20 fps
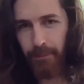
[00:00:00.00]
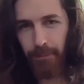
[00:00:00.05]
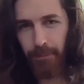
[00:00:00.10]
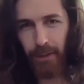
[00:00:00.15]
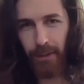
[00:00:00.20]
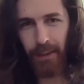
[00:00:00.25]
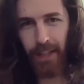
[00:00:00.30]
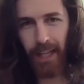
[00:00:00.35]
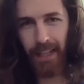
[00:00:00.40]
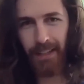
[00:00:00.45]

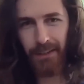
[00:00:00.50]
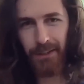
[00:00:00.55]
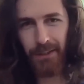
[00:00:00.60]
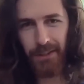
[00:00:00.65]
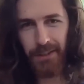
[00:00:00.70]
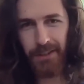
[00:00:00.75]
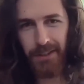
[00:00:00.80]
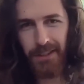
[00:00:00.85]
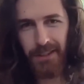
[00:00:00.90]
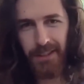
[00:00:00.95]
You
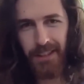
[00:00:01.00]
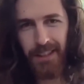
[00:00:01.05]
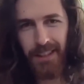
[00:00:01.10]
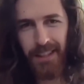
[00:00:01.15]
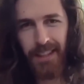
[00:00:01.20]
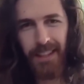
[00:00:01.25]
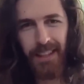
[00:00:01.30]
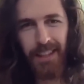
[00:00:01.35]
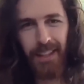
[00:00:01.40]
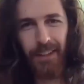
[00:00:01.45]

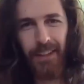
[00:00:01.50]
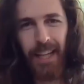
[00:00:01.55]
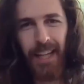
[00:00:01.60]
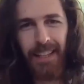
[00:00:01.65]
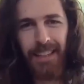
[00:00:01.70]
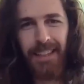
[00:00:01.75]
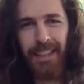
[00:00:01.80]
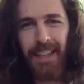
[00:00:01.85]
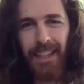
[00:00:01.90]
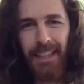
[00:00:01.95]

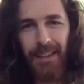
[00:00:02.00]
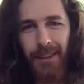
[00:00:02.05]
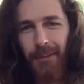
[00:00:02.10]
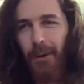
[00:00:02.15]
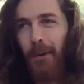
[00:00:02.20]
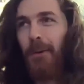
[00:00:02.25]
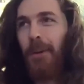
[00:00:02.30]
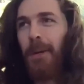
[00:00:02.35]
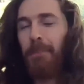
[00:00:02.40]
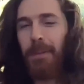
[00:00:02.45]
can't get
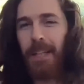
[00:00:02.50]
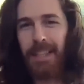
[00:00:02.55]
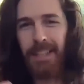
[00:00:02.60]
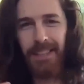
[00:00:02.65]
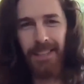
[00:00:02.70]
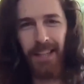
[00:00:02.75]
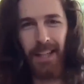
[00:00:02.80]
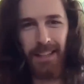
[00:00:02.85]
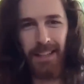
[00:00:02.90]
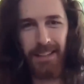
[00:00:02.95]
thrown up these
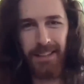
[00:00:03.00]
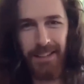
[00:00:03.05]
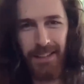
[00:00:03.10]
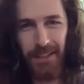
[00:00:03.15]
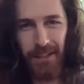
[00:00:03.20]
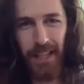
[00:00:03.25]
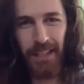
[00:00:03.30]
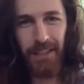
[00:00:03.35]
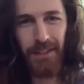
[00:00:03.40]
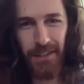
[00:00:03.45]
silent
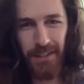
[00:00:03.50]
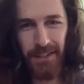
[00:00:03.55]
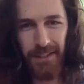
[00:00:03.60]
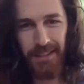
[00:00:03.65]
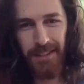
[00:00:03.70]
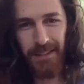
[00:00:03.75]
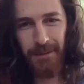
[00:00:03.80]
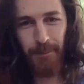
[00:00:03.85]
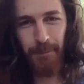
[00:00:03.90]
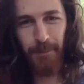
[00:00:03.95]

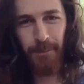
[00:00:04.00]
suggestions